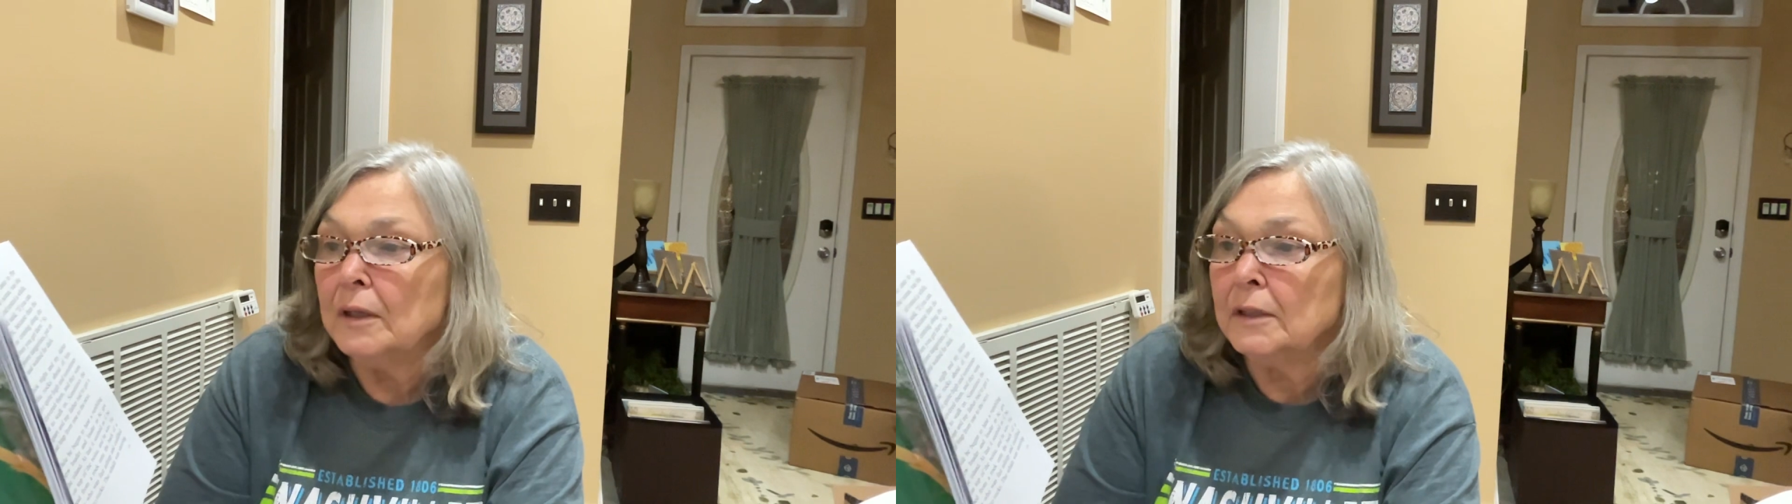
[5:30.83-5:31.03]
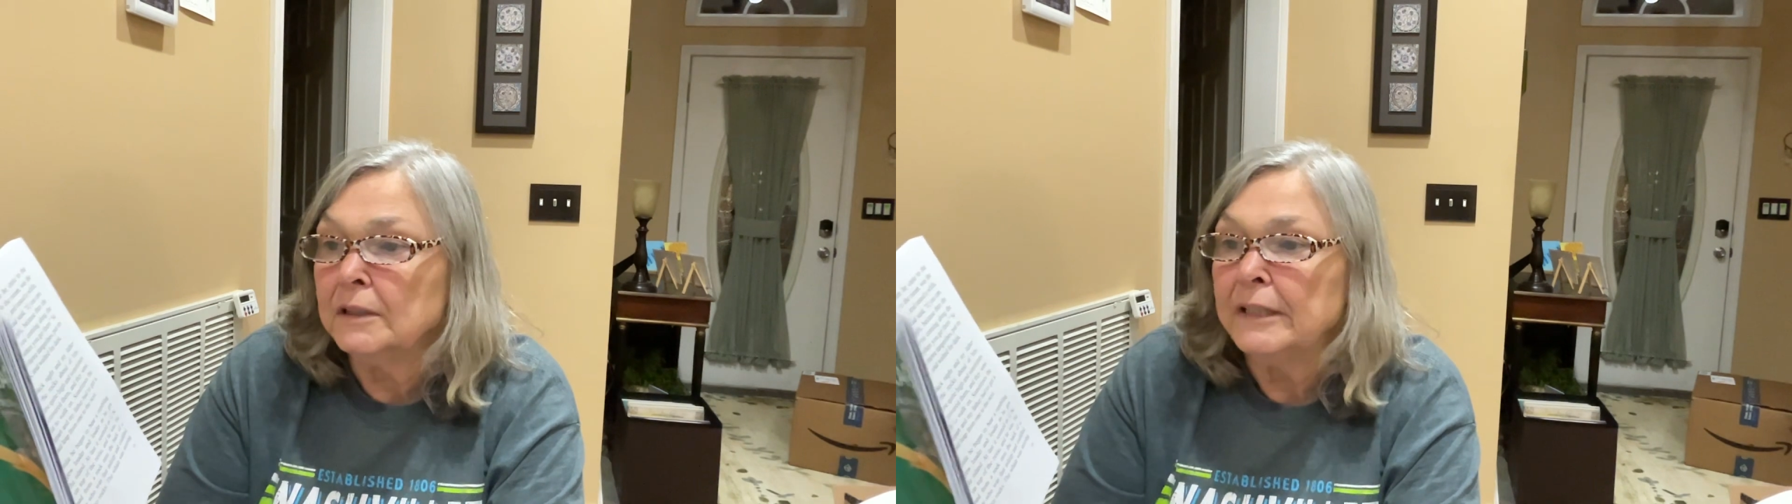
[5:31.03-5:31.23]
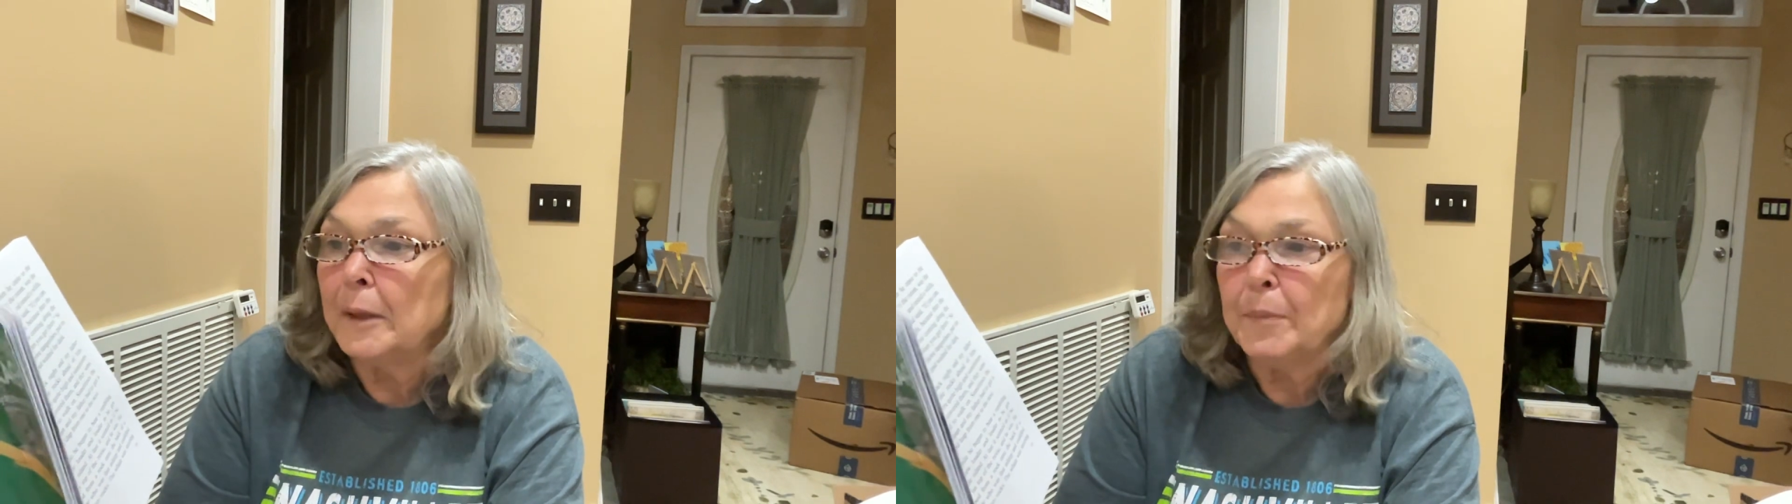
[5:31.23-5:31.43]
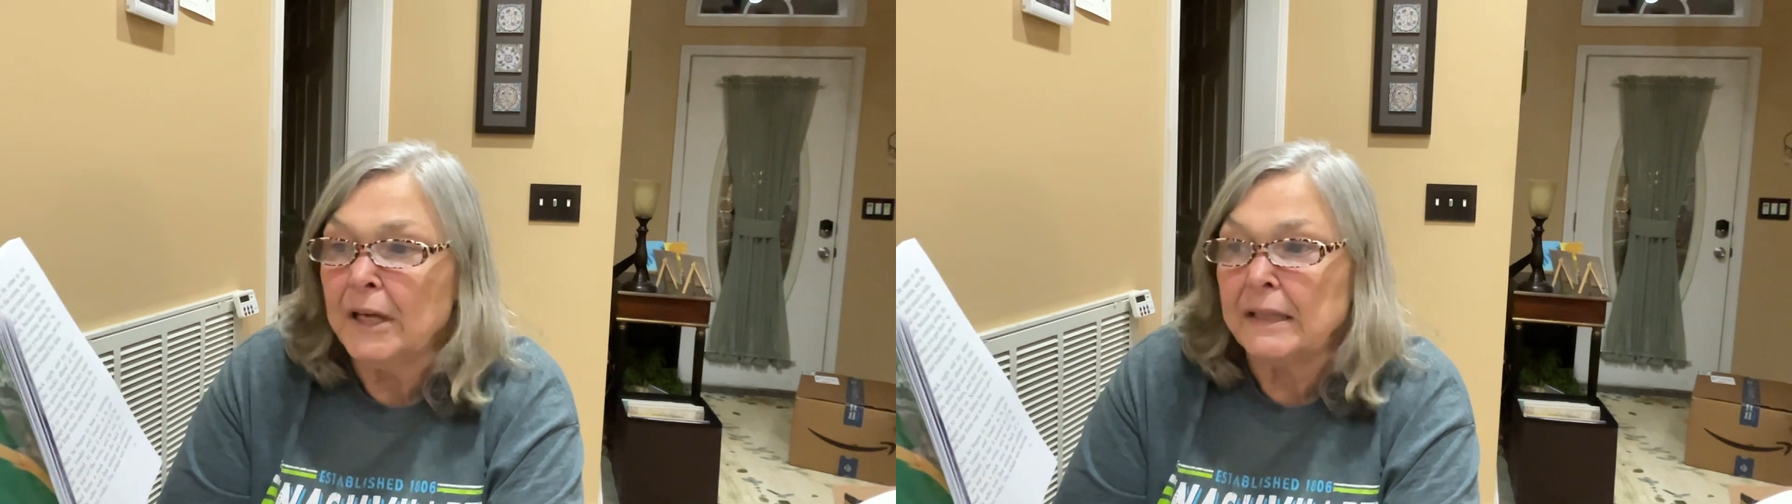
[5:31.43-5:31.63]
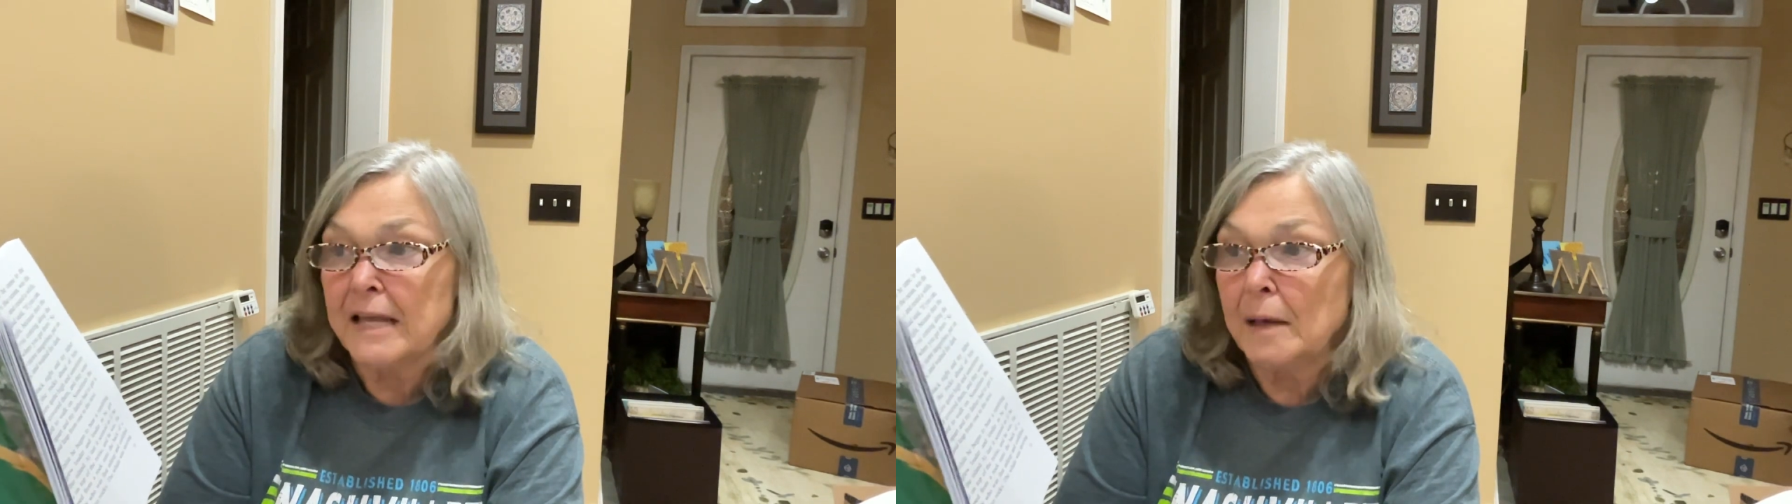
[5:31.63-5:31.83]
He
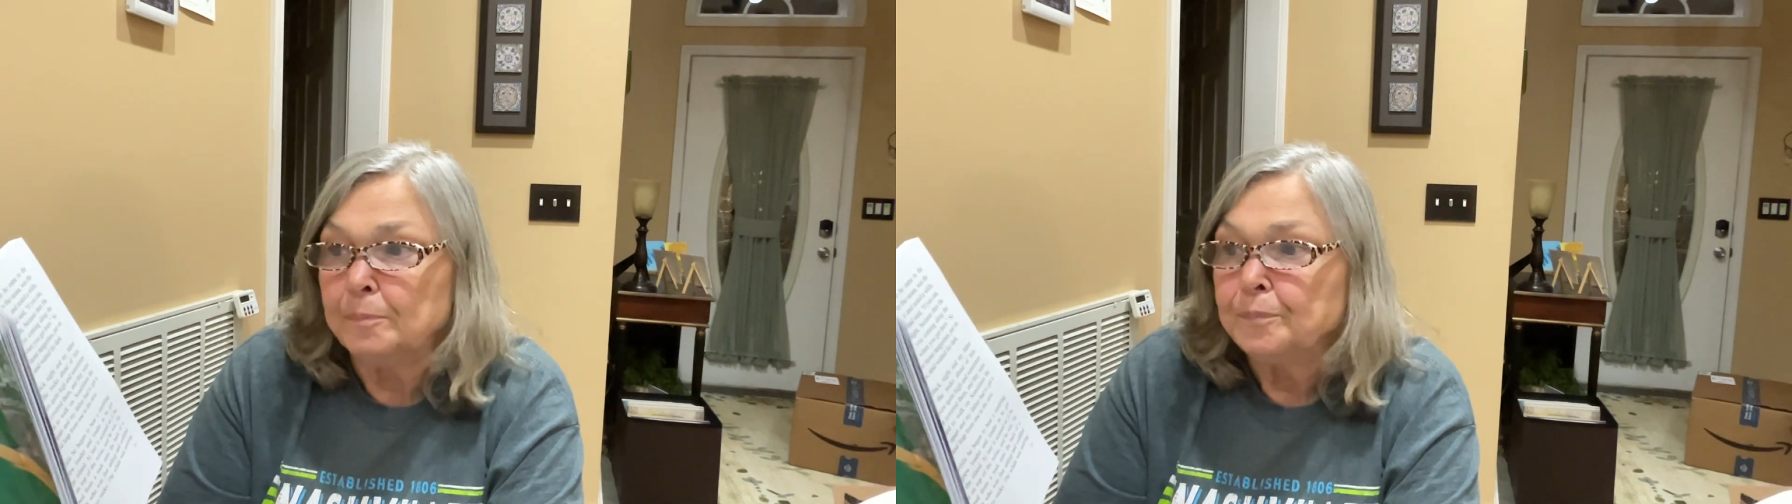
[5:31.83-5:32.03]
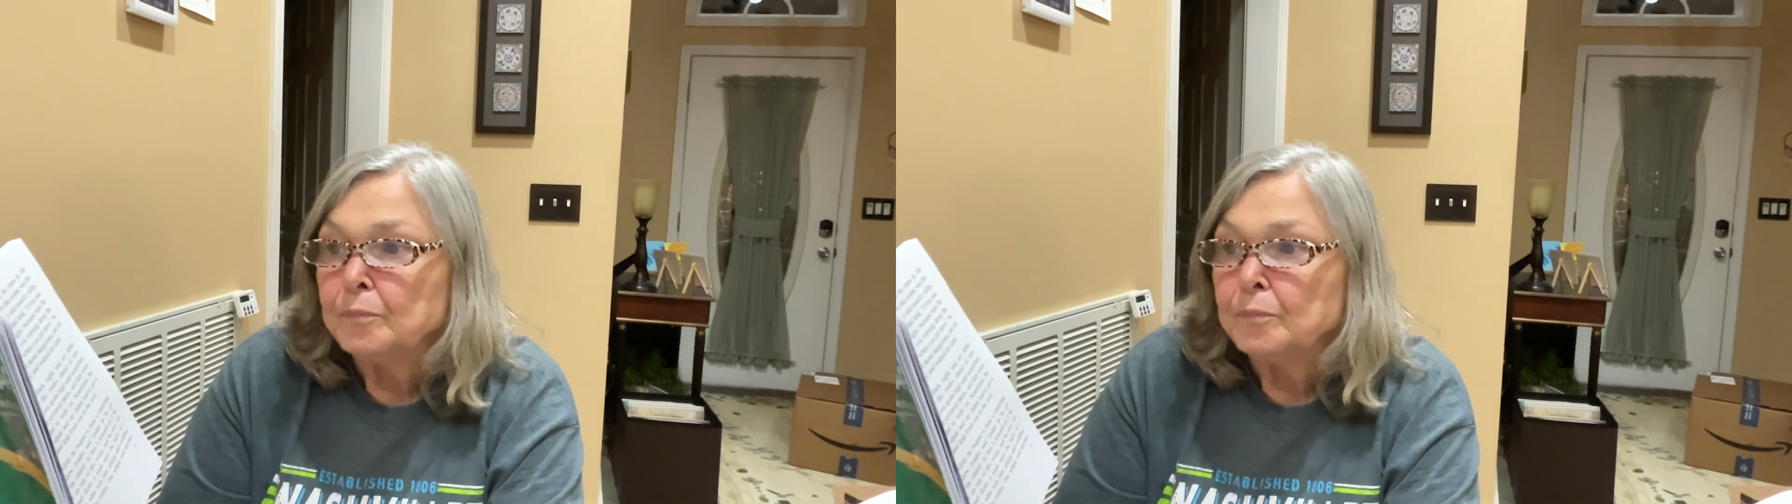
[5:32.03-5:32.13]
picked them,